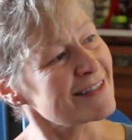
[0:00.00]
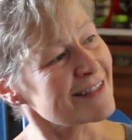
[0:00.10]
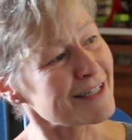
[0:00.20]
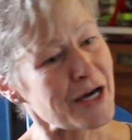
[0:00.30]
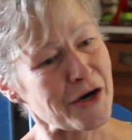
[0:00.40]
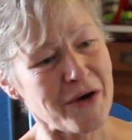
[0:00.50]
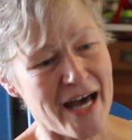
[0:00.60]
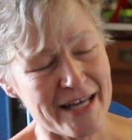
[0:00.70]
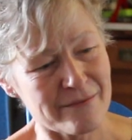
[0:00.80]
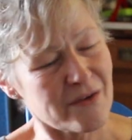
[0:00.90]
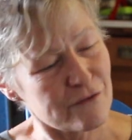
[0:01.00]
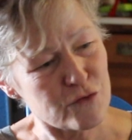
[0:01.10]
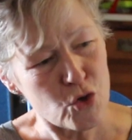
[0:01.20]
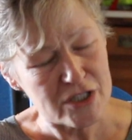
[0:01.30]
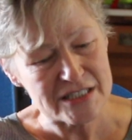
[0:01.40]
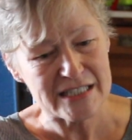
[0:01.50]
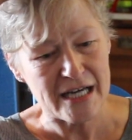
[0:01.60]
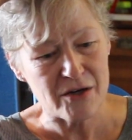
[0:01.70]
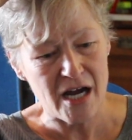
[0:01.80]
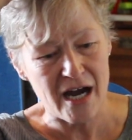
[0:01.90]
and of course
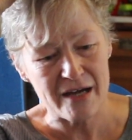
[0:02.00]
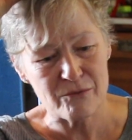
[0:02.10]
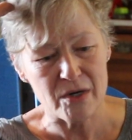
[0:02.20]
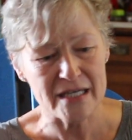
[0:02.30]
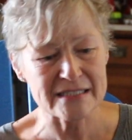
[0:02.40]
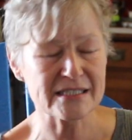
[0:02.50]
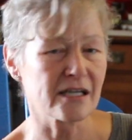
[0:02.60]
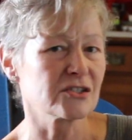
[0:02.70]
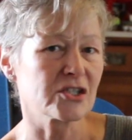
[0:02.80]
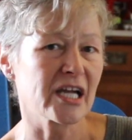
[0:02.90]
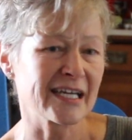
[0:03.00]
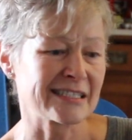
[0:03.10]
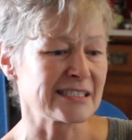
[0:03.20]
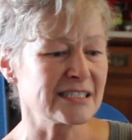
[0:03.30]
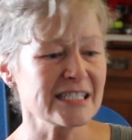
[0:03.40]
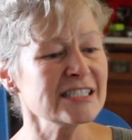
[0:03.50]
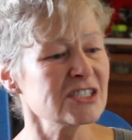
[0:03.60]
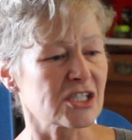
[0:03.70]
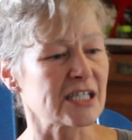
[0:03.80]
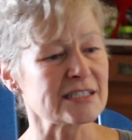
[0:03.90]
I was under
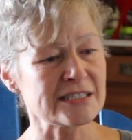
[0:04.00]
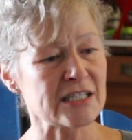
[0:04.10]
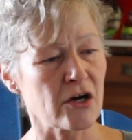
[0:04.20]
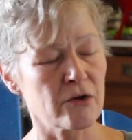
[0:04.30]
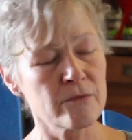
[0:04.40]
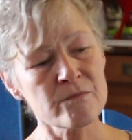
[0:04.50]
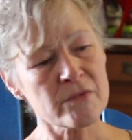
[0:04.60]
anesthesia, so